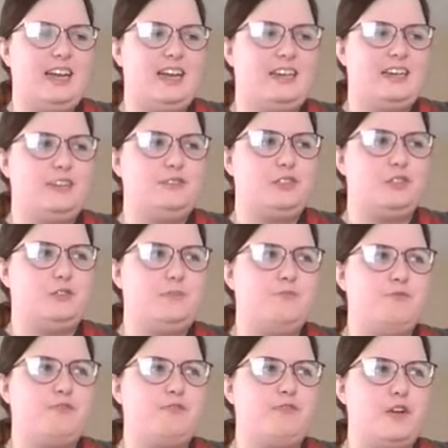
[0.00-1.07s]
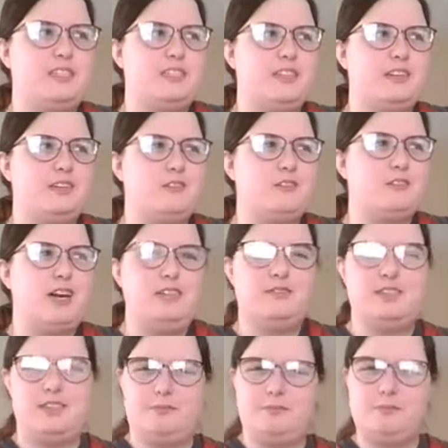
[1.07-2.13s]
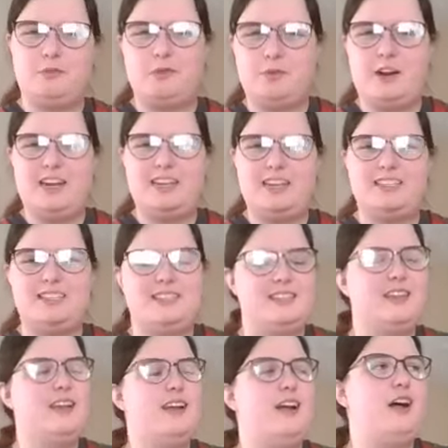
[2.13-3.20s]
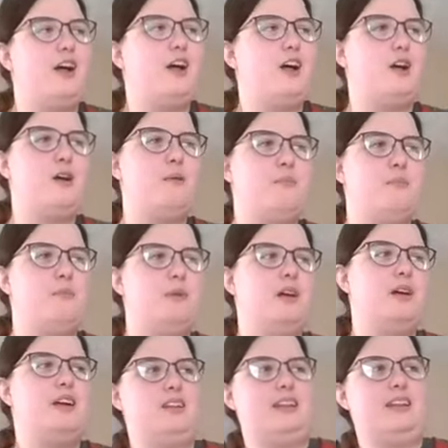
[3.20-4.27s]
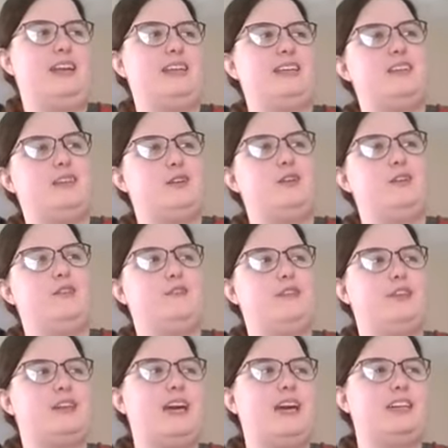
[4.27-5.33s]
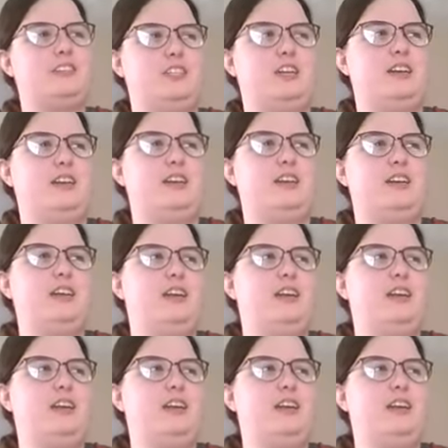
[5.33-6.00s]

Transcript: and I've sort of been focusing on kind of simple breads, like focaccia,